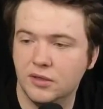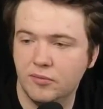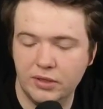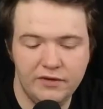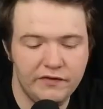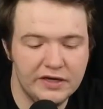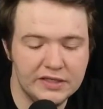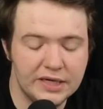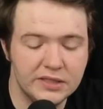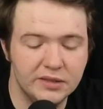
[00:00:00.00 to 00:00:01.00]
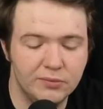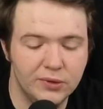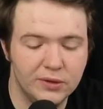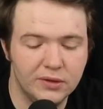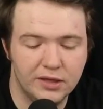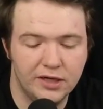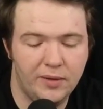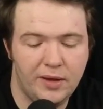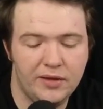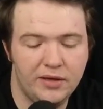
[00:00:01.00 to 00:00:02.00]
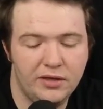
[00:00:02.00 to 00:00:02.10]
pretty fantastic book. I